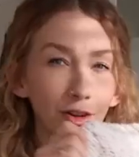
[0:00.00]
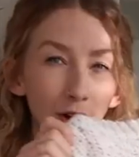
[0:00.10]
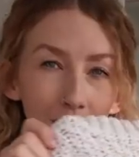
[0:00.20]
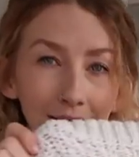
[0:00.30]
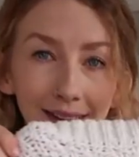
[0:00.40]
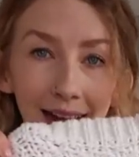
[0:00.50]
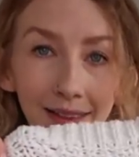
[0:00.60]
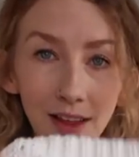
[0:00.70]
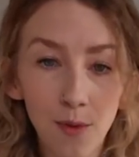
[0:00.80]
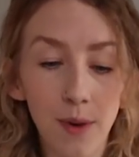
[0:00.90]
I don't like to
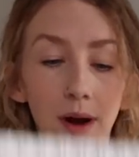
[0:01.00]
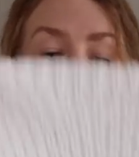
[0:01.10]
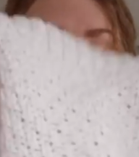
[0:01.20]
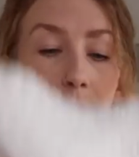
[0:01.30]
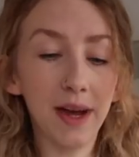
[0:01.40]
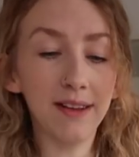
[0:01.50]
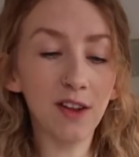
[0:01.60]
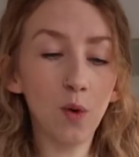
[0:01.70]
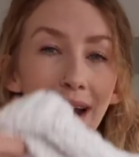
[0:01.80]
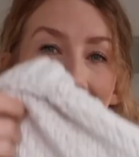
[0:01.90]
hang this one up because
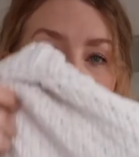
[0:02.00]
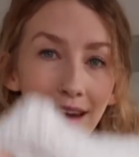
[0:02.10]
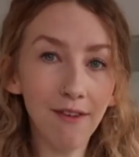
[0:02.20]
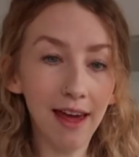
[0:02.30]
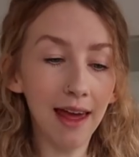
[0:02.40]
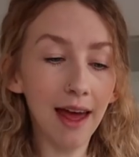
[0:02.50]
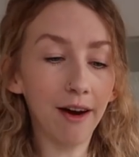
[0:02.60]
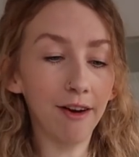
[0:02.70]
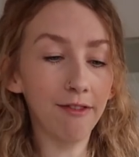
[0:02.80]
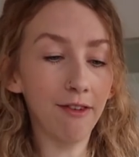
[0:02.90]
it's quite heavy,
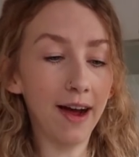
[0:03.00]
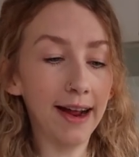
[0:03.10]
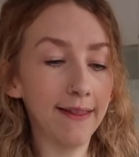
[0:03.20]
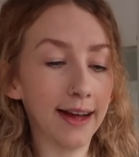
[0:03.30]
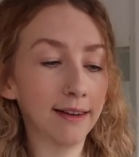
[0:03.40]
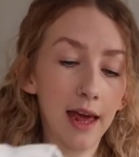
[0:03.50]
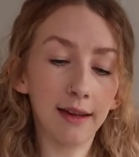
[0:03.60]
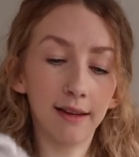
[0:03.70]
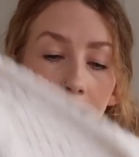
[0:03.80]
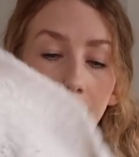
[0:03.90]
and I find that
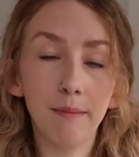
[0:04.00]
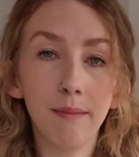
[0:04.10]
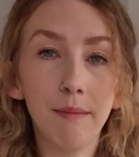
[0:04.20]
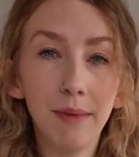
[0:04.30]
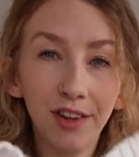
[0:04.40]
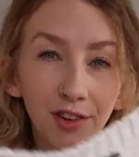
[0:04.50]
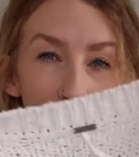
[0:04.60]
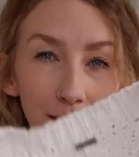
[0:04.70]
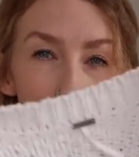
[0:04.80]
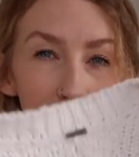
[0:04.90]
it
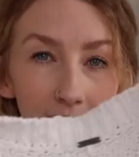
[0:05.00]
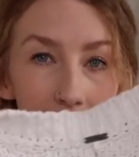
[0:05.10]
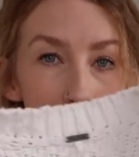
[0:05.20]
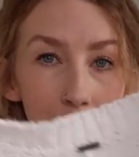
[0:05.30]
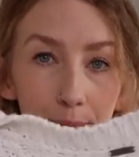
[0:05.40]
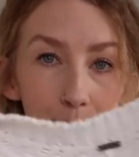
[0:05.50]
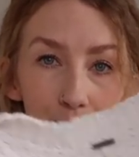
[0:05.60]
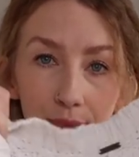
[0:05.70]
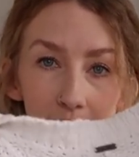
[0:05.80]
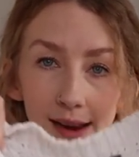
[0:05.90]
misshapes the
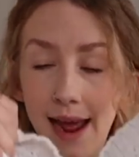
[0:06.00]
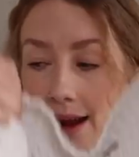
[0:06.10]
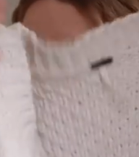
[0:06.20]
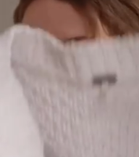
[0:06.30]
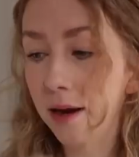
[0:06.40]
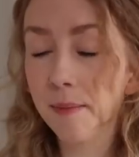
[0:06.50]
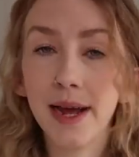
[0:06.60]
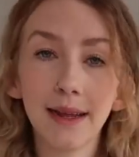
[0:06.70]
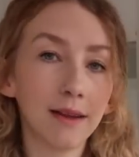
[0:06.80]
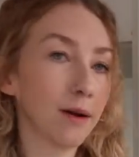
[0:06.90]
neckline a
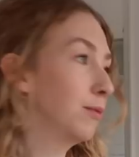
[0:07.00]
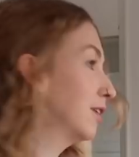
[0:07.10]
bit. So I'm